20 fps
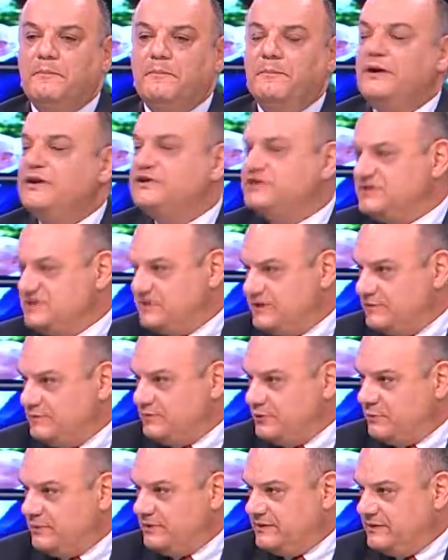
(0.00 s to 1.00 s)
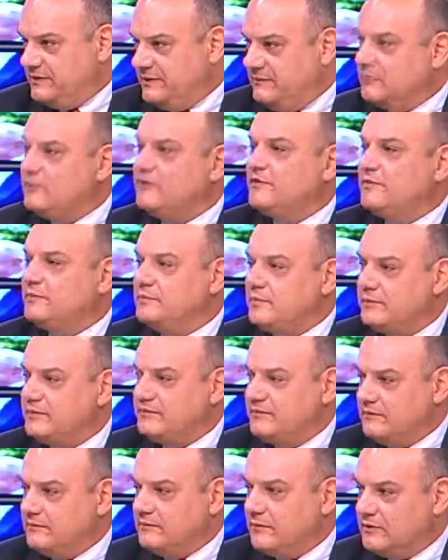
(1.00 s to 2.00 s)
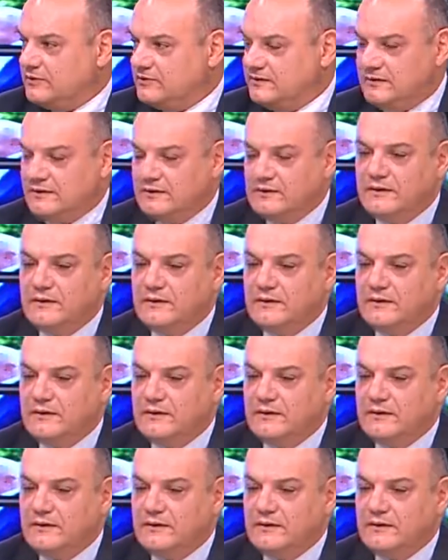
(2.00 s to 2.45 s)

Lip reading: purchasing property, moving property in Malta,